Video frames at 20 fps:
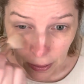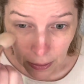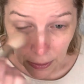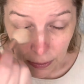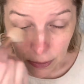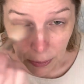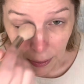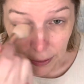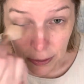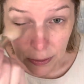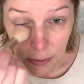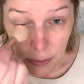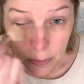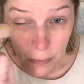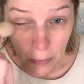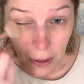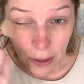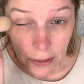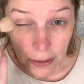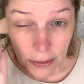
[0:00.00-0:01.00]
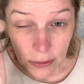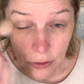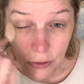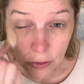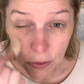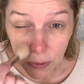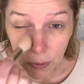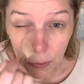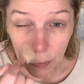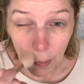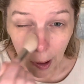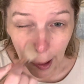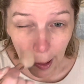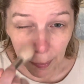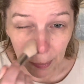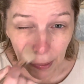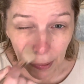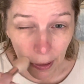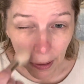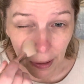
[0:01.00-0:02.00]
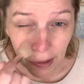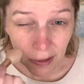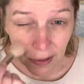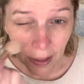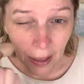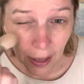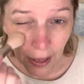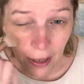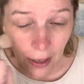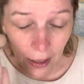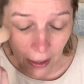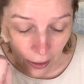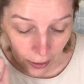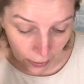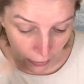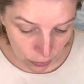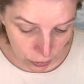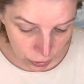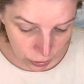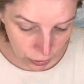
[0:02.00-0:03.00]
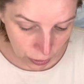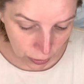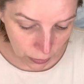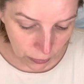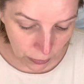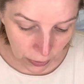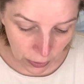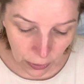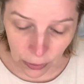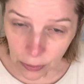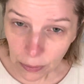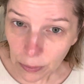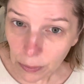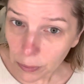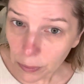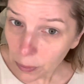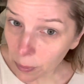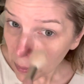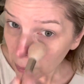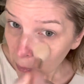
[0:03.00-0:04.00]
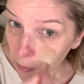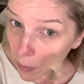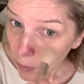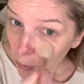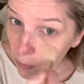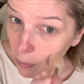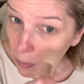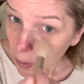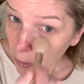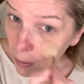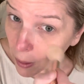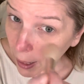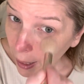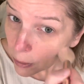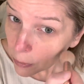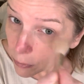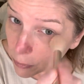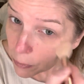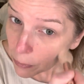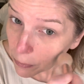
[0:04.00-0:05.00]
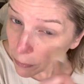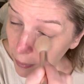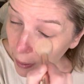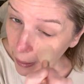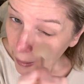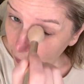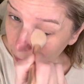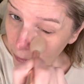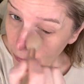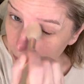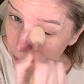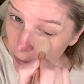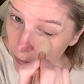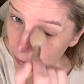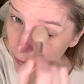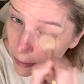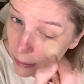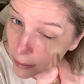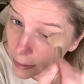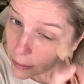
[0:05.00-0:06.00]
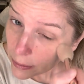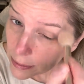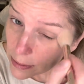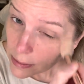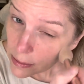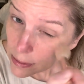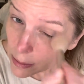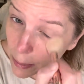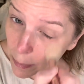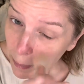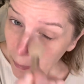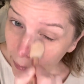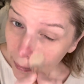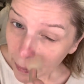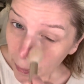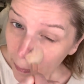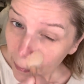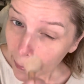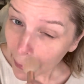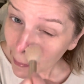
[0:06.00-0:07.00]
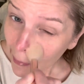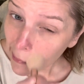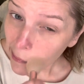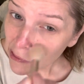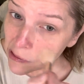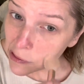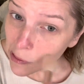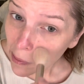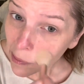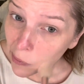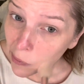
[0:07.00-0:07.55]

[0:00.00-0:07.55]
So I just wanted to hop on and show you how great this makeup is.